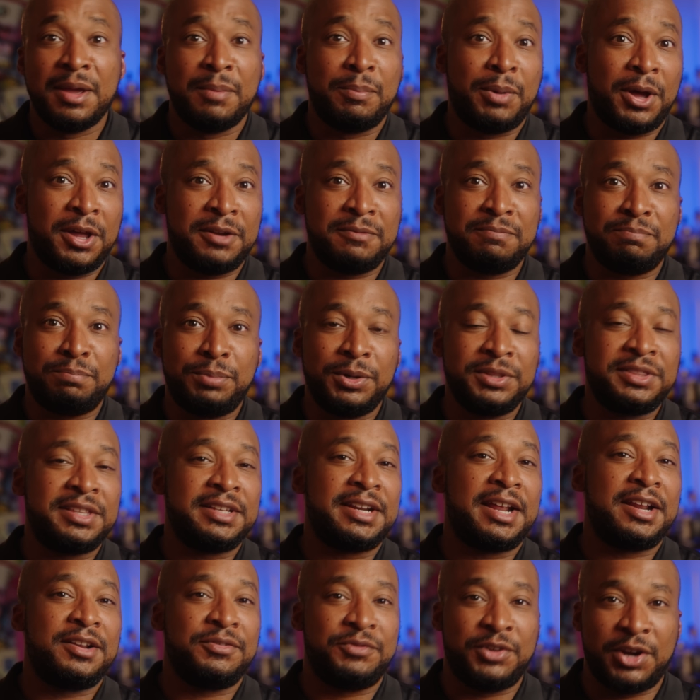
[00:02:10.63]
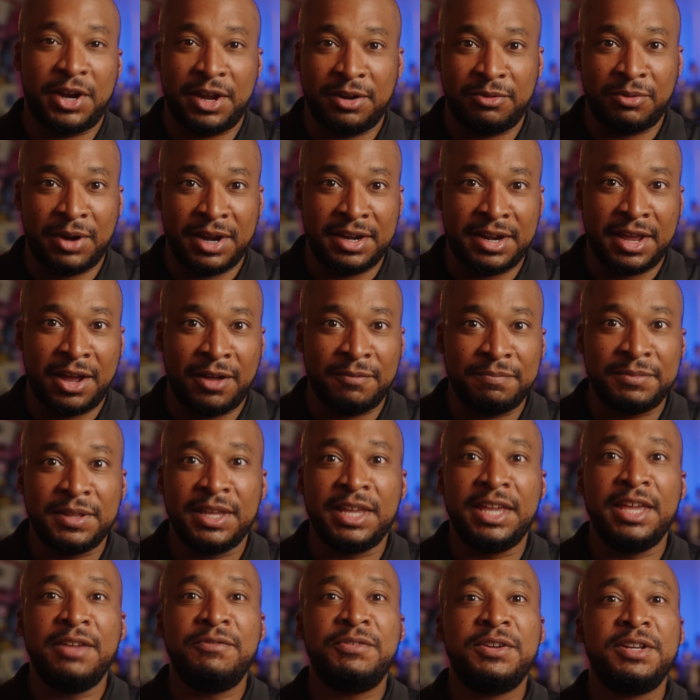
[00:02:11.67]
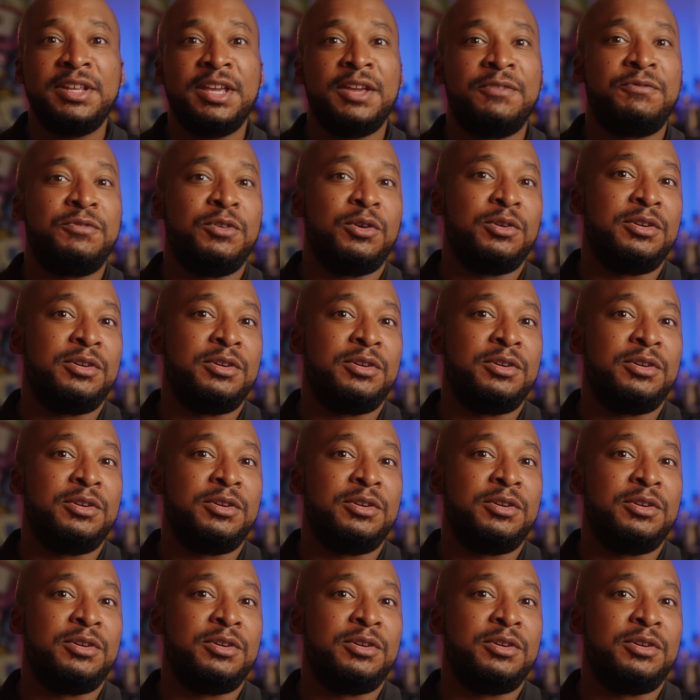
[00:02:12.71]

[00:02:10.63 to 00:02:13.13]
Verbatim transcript: But put that out of your head right now. Even if